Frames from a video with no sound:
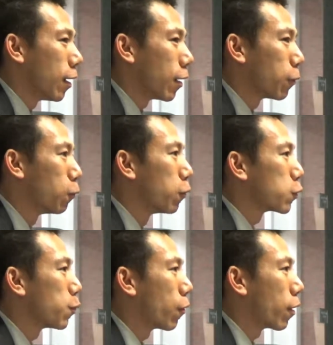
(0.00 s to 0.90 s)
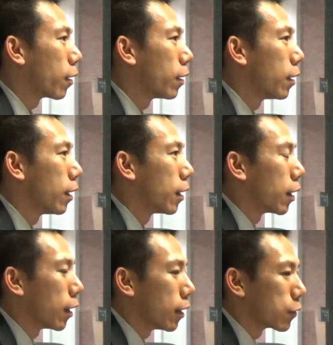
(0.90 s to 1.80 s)
through the sport.
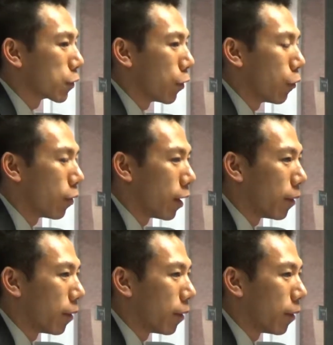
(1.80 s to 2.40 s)
And so